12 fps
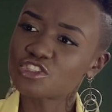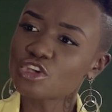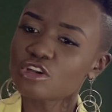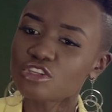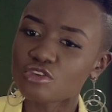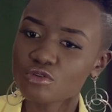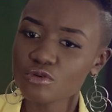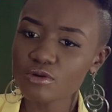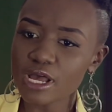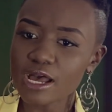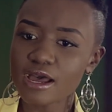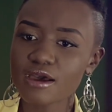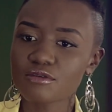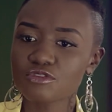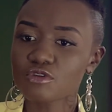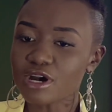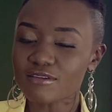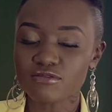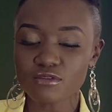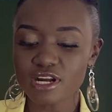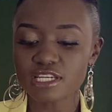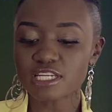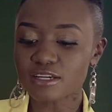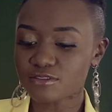So you have
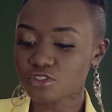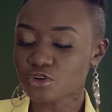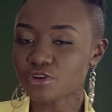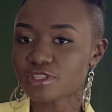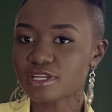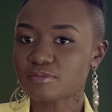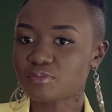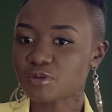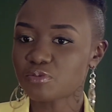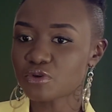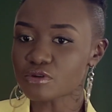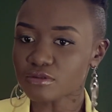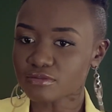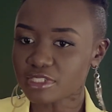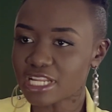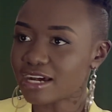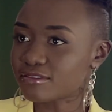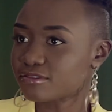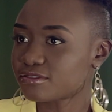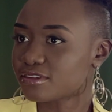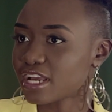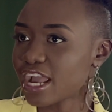one love story that people love.